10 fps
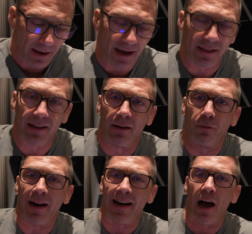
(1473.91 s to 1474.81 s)
And then
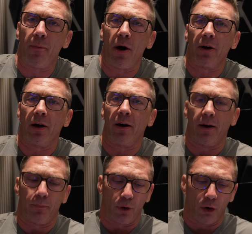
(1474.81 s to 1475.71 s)
right now I'm on
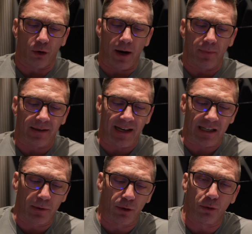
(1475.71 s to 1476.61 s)
a program that
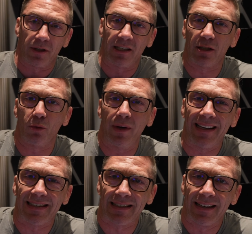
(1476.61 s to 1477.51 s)
takes me through 6
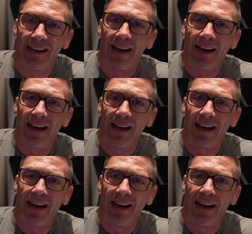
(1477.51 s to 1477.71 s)
weeks.